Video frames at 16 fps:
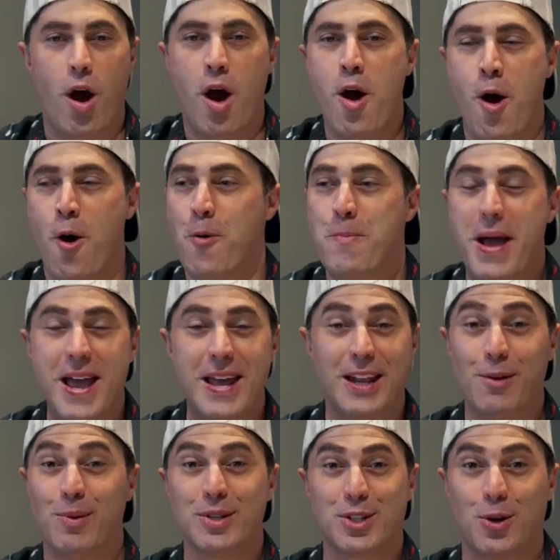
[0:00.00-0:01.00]
Oh, man,
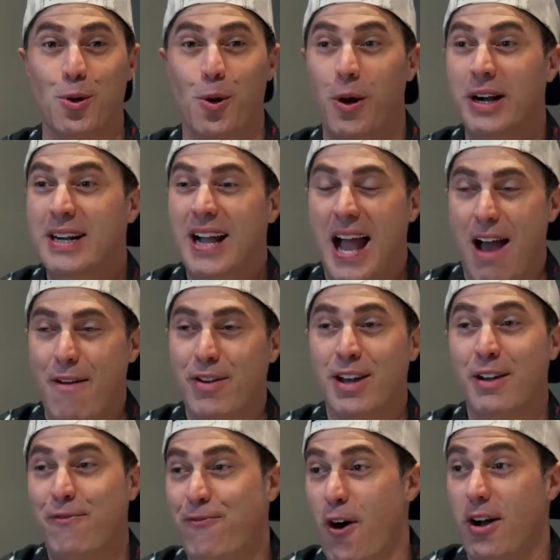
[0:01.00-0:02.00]
it was cool. Having
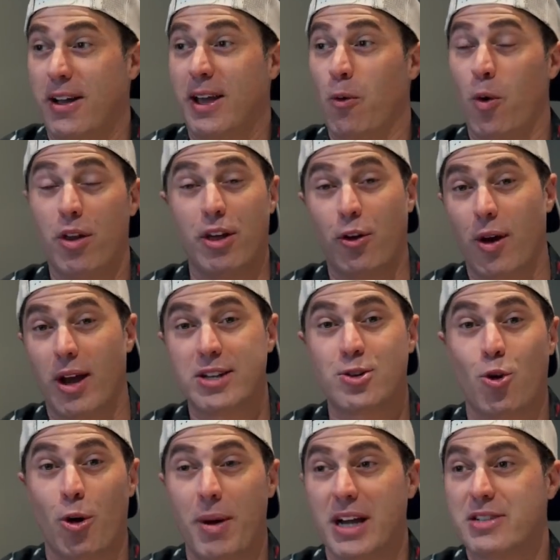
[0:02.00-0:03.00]
a fucking one of the greatest
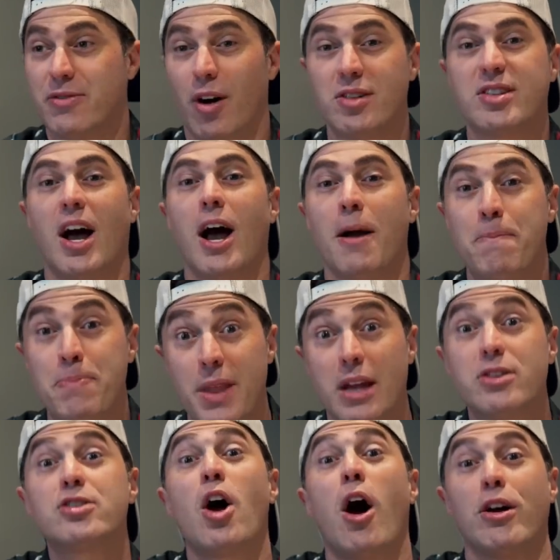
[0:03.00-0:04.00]
quarterbacks of all time
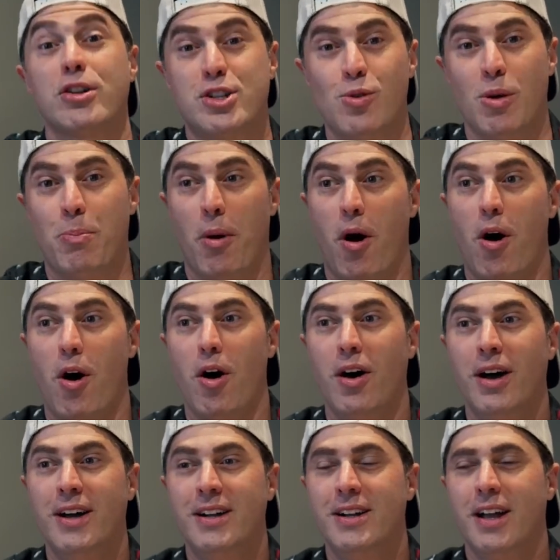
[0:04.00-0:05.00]
toss you a
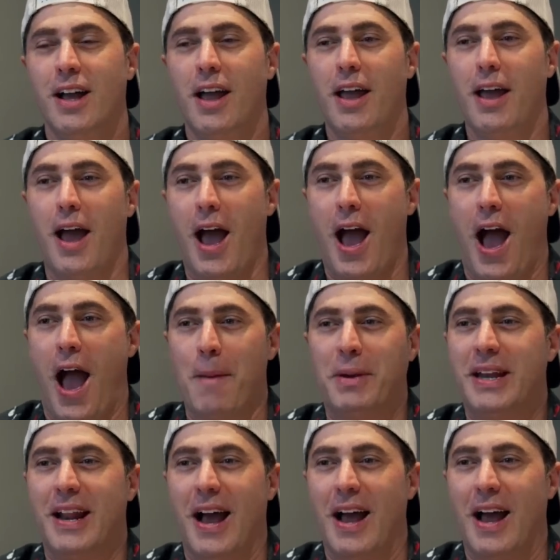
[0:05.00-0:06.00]
ball. I
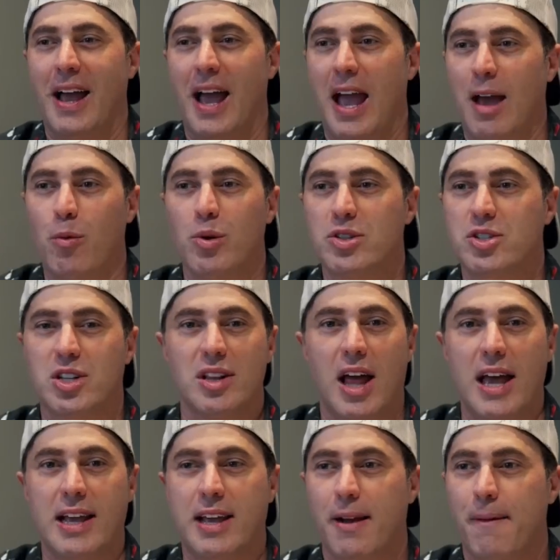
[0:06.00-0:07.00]
mean, it was
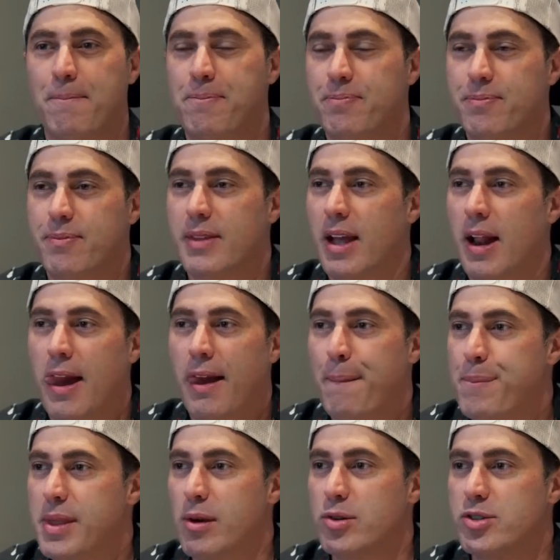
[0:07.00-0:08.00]
like
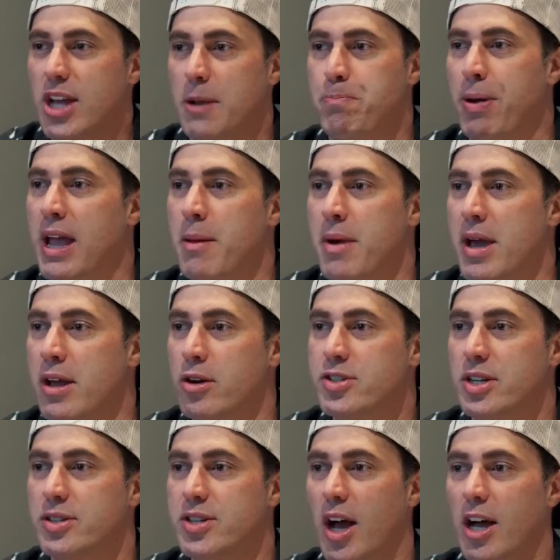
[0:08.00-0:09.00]
Pam
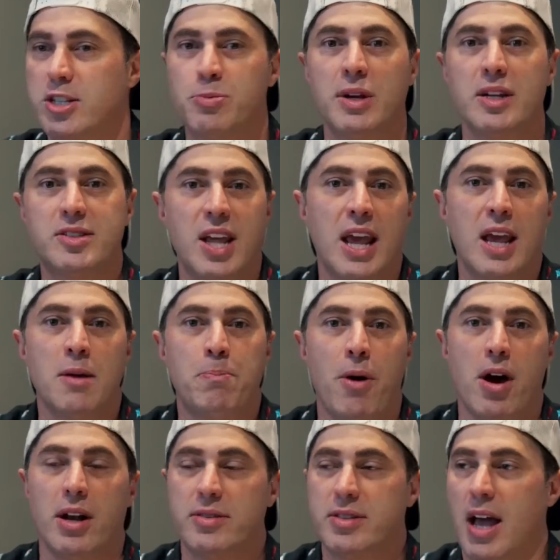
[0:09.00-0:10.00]
Anderson tossed me a
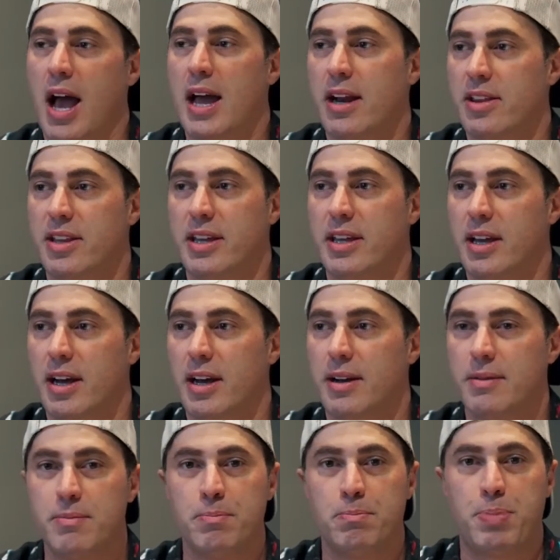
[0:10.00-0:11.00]
tampon at the height of the
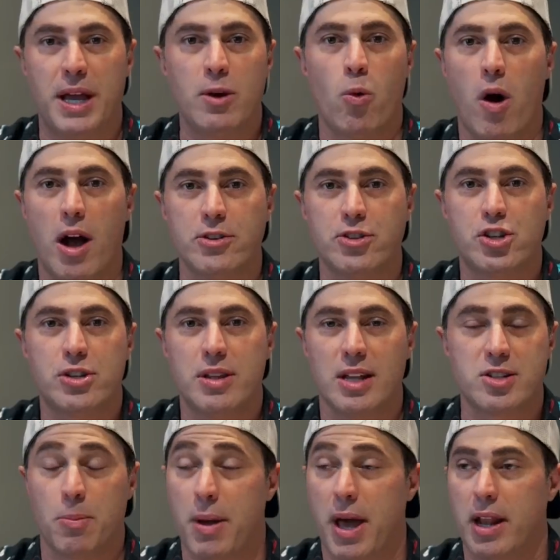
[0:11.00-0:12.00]
Baywatch.
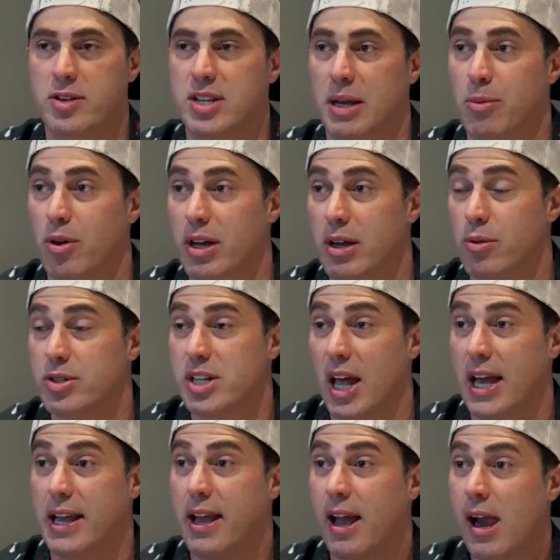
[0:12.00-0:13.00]
That's a bad example. It was
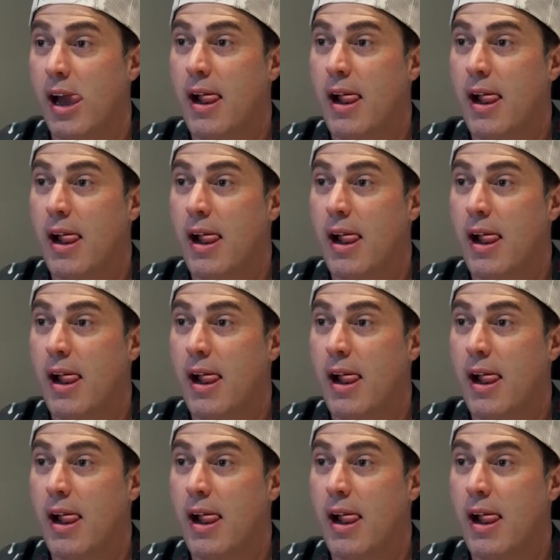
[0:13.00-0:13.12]
like